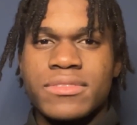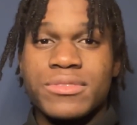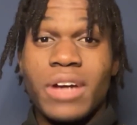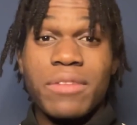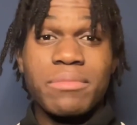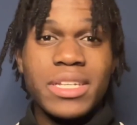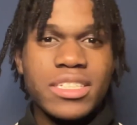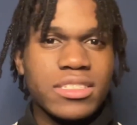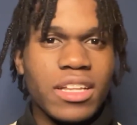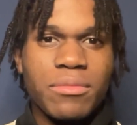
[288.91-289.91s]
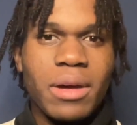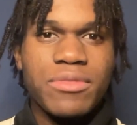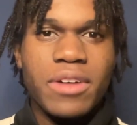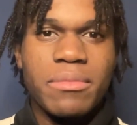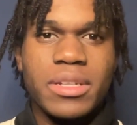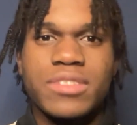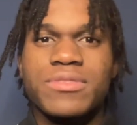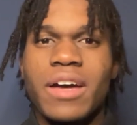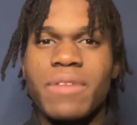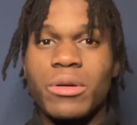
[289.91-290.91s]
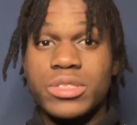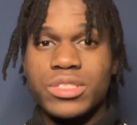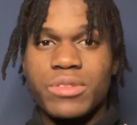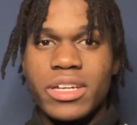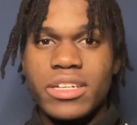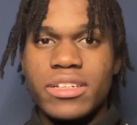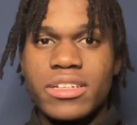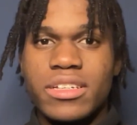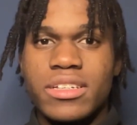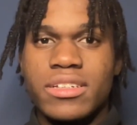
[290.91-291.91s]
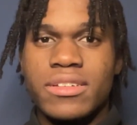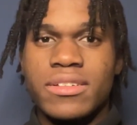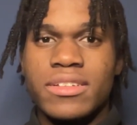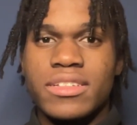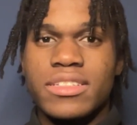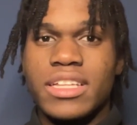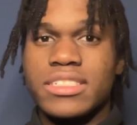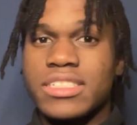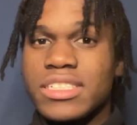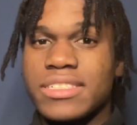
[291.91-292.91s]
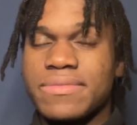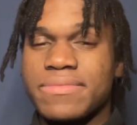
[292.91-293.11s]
5 minutes, never mind 5 minutes, 5 hours straight, then gee,